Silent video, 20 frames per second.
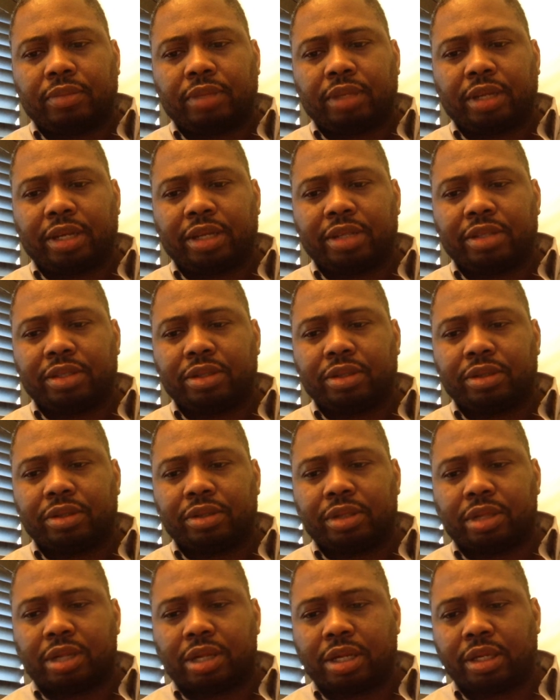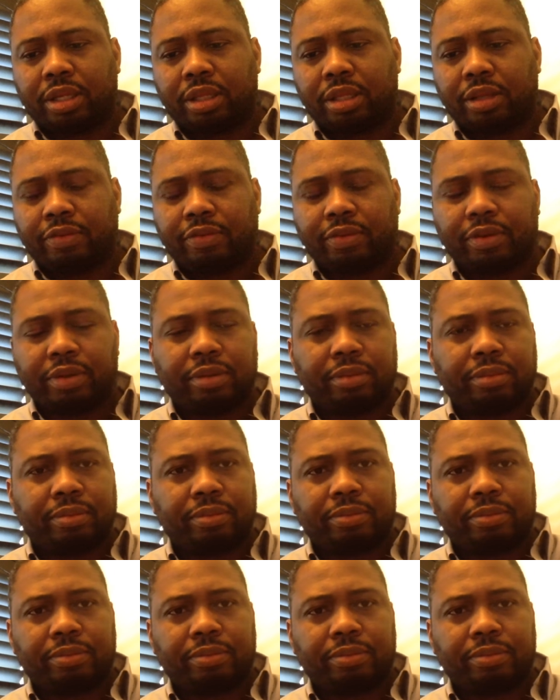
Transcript: I guess there's a lot of different